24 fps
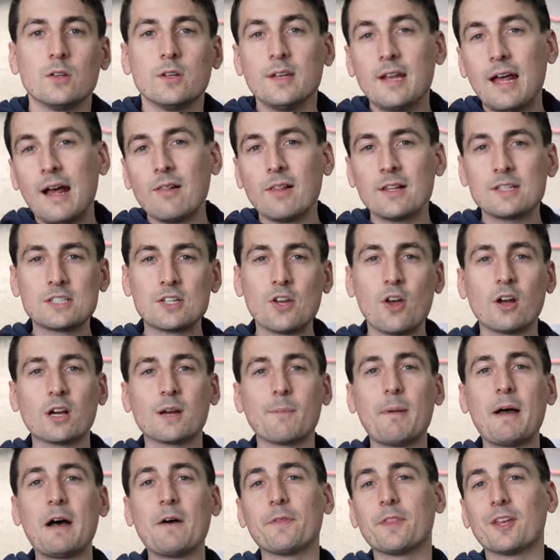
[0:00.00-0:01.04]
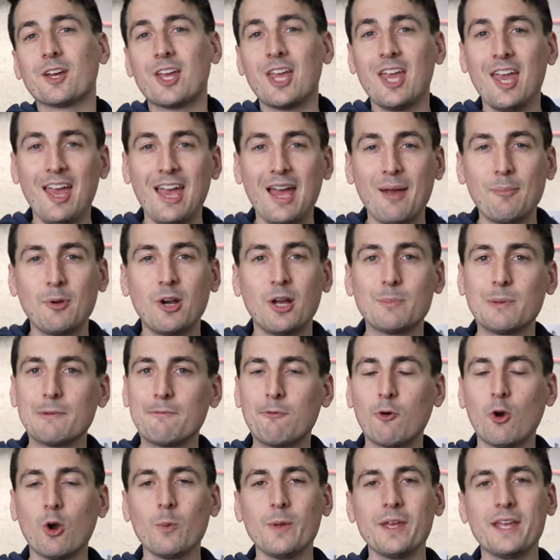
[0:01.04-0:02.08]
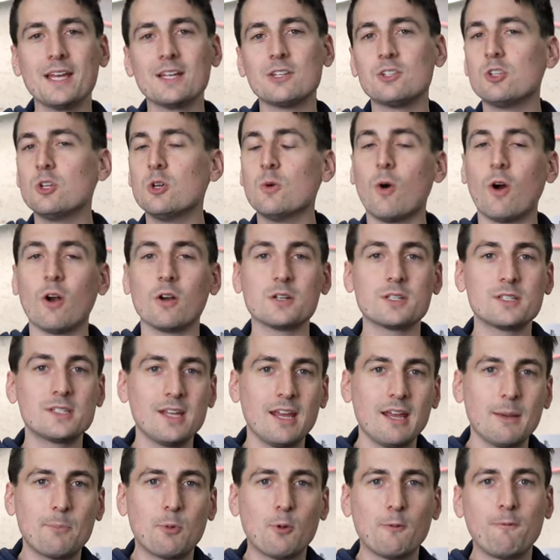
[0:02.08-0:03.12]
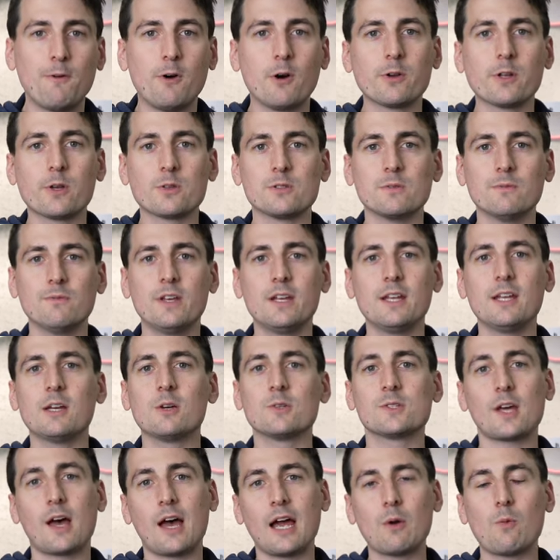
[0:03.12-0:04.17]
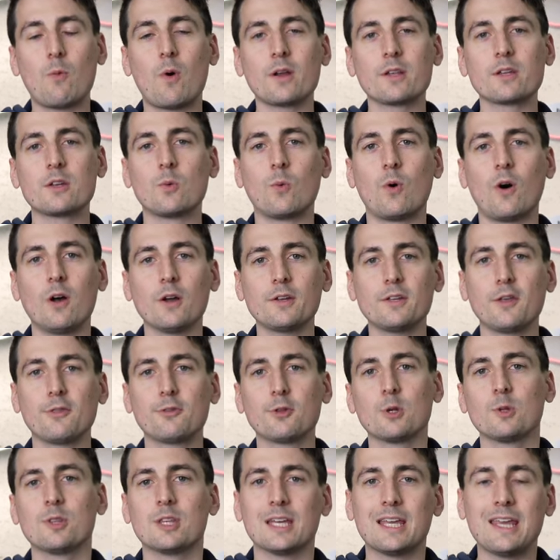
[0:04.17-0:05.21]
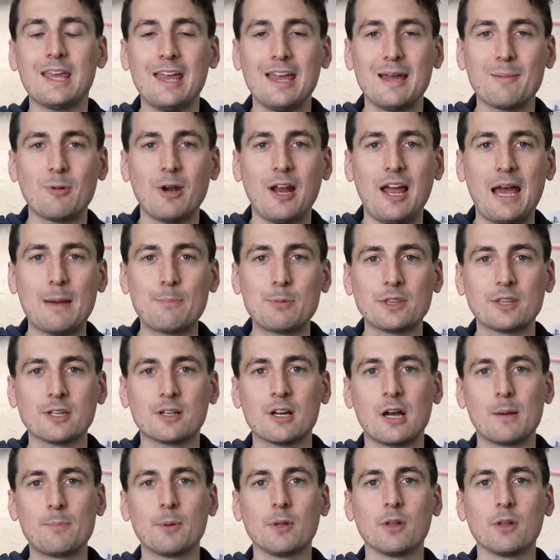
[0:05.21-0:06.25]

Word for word: Now let's talk about the camera. Before we get to our sample photos and videos, I wanted to walk you through the camera app with a couple